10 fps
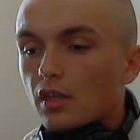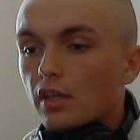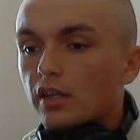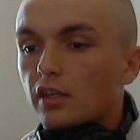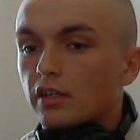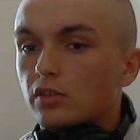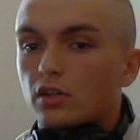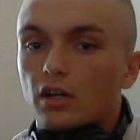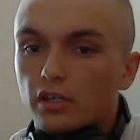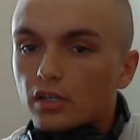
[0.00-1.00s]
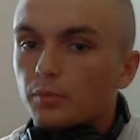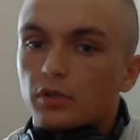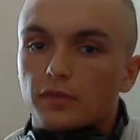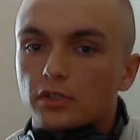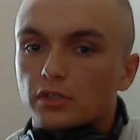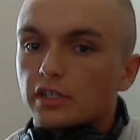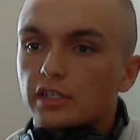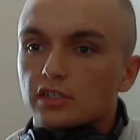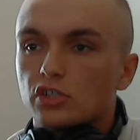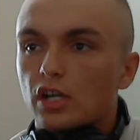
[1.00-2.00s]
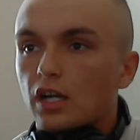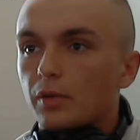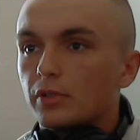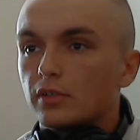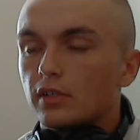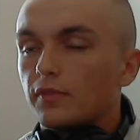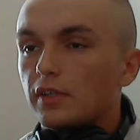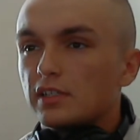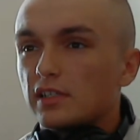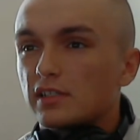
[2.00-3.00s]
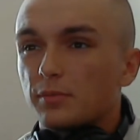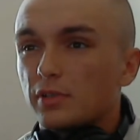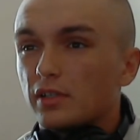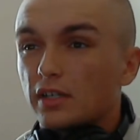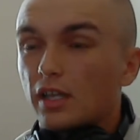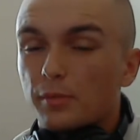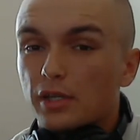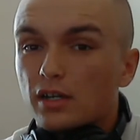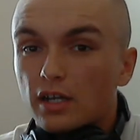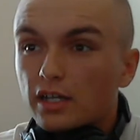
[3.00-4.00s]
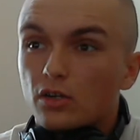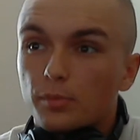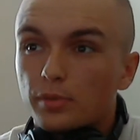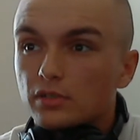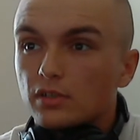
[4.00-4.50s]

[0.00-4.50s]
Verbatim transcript: and he'll call you up whenever he gets a job. If he says something like, "Hey man, I got open